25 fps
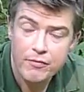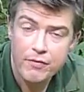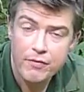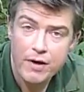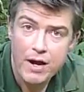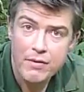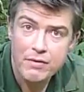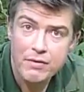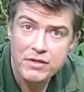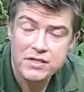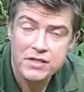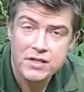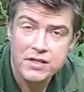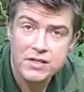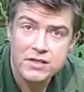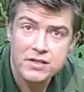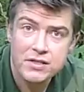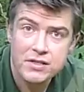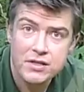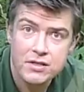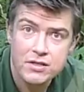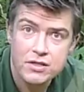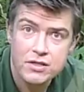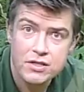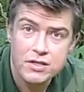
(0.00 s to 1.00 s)
viruses
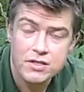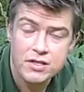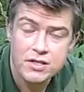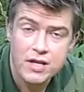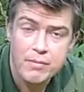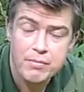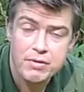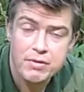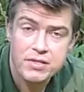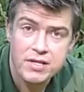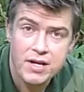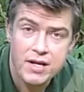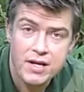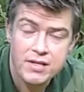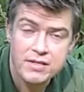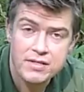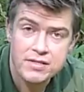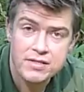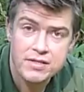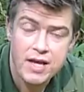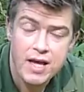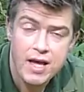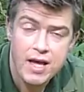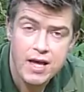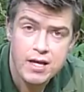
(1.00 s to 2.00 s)
such as
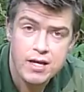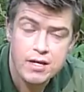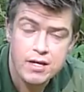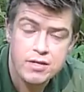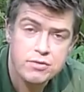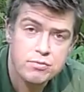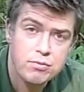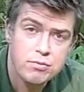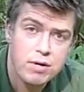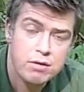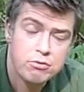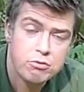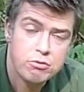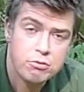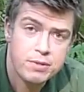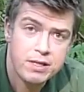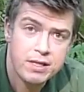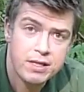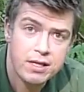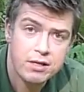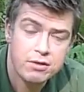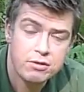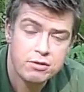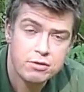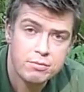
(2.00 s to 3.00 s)
hepatitis A as well will be
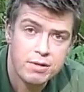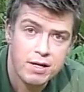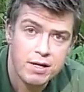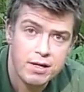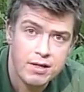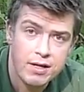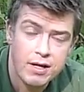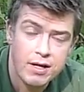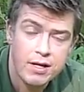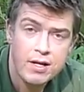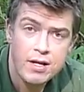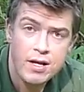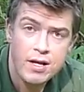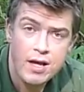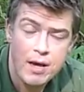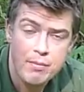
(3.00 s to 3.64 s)
killed by that.